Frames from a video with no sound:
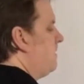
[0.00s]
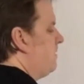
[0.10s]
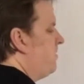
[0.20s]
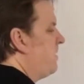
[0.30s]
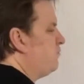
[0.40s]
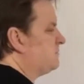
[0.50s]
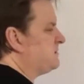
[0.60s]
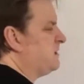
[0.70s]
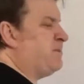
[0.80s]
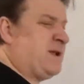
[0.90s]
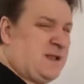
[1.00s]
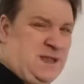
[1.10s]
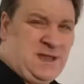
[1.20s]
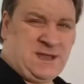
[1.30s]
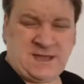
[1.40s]
They will typically
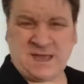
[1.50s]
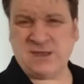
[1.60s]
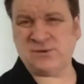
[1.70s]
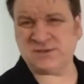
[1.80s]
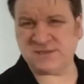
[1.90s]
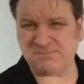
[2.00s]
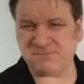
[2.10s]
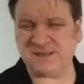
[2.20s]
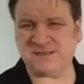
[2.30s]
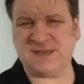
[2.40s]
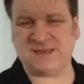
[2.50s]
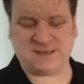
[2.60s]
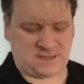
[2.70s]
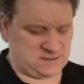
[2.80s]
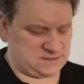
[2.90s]
get you a septic tank
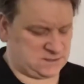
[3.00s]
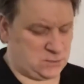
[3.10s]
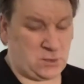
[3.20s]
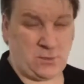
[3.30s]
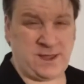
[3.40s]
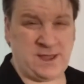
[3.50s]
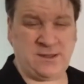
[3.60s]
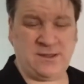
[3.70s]
and soakaway in.